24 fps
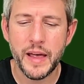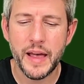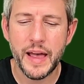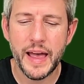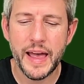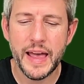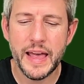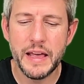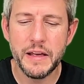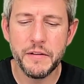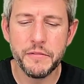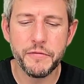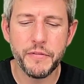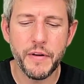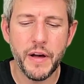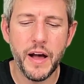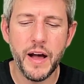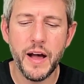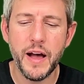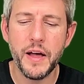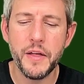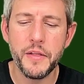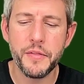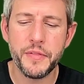if
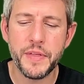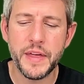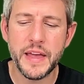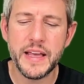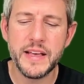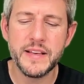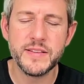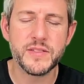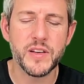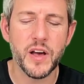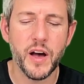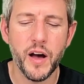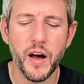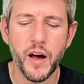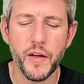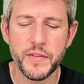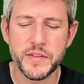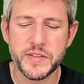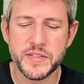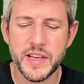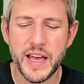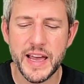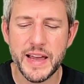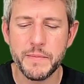these are the
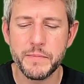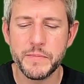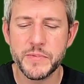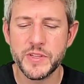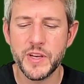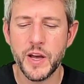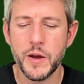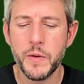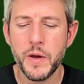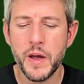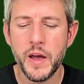same. So